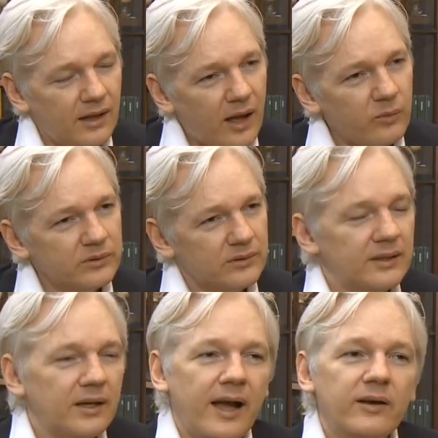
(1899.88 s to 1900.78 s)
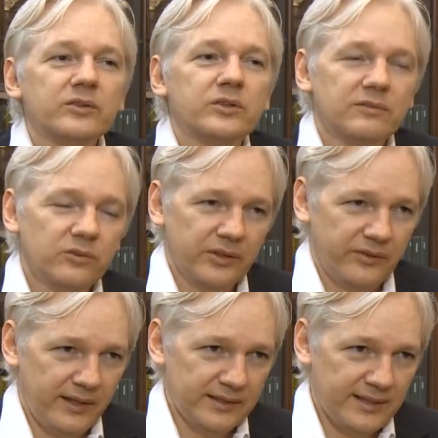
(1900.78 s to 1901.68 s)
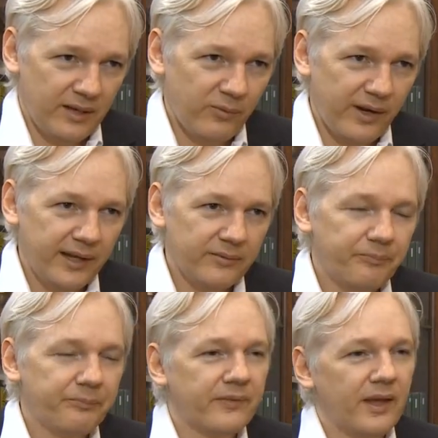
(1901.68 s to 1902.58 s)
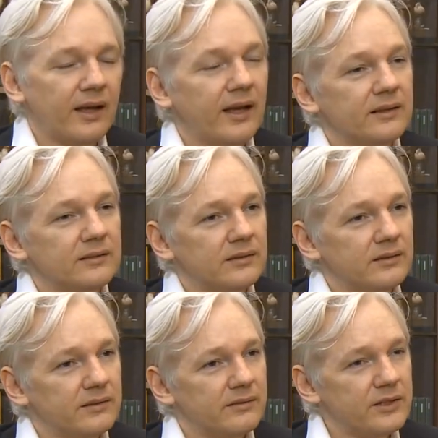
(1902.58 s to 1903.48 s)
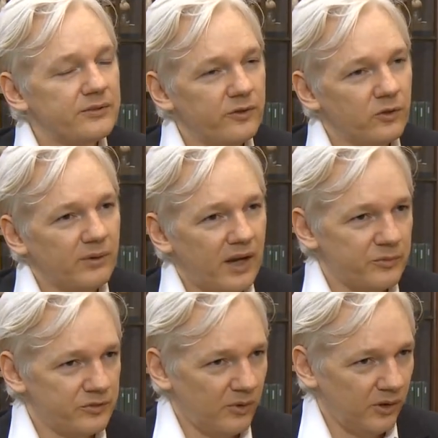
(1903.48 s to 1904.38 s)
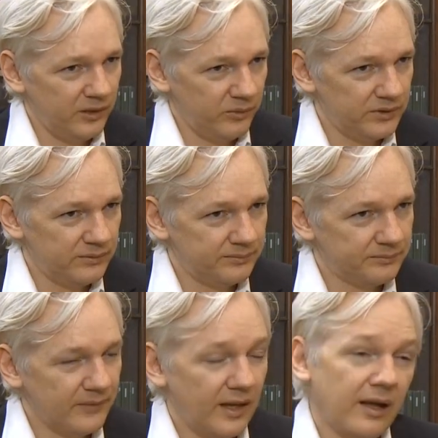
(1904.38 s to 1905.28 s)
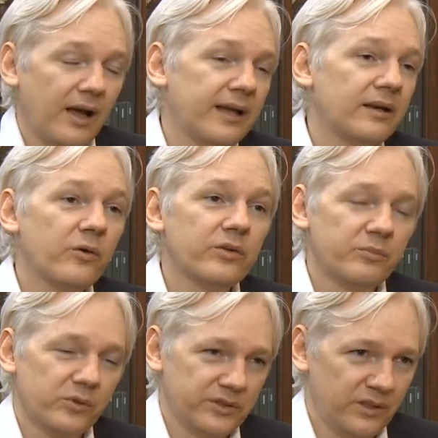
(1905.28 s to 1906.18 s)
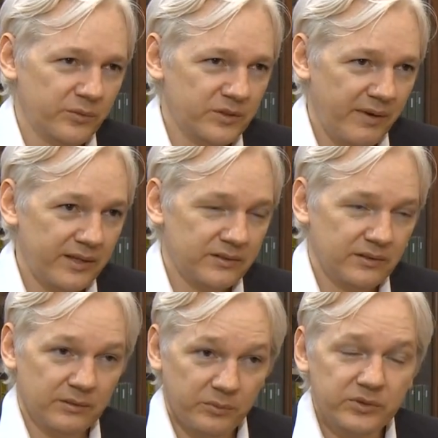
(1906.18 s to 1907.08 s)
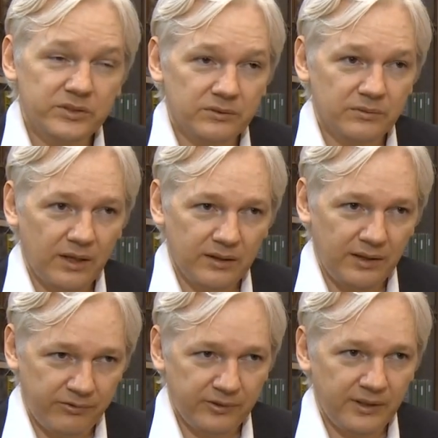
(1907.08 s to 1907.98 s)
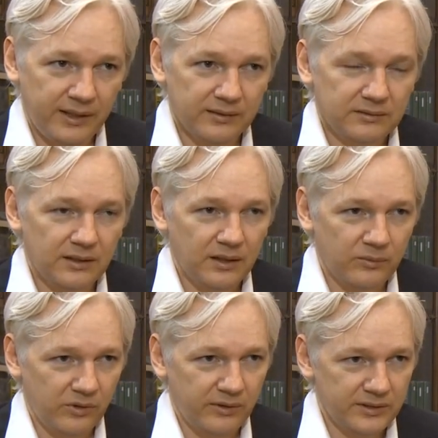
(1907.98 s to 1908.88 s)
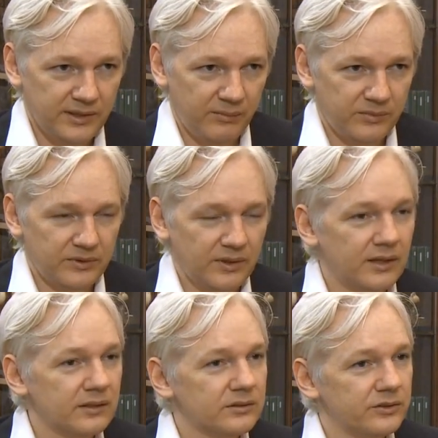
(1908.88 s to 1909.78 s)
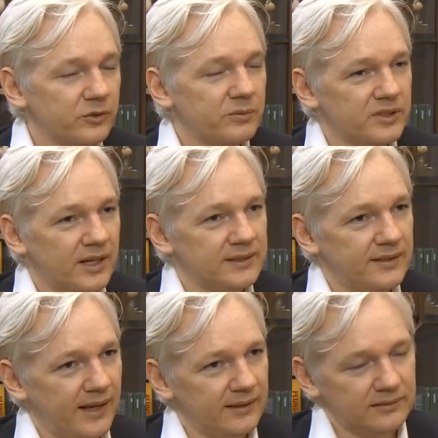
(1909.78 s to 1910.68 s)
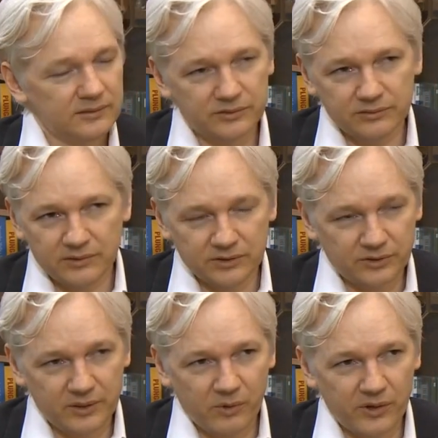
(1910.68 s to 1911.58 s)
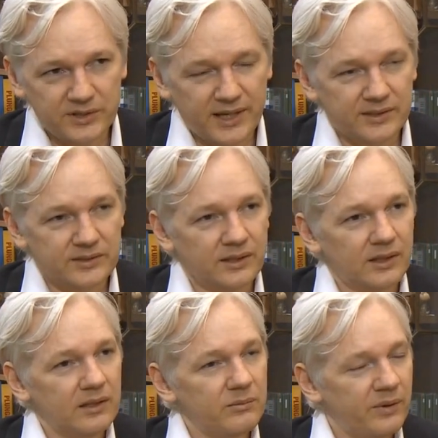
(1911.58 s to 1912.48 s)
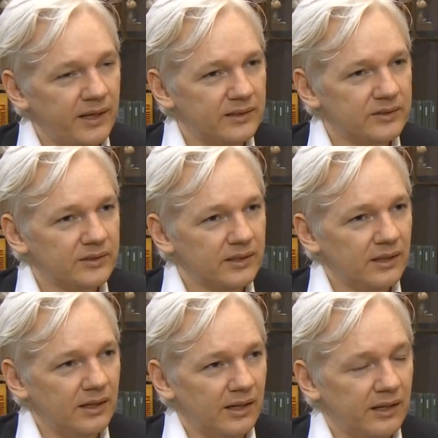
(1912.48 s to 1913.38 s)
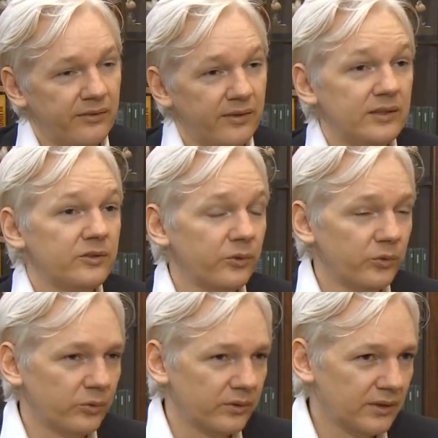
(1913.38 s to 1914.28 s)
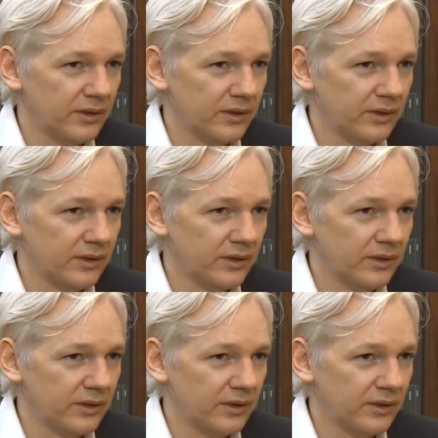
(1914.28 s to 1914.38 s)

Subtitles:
I don't sort of look at things that way. This film comes from Hollywood. I know the books that it was based on. The books definitely were an attempt to do precisely that. DreamWorks has picked the two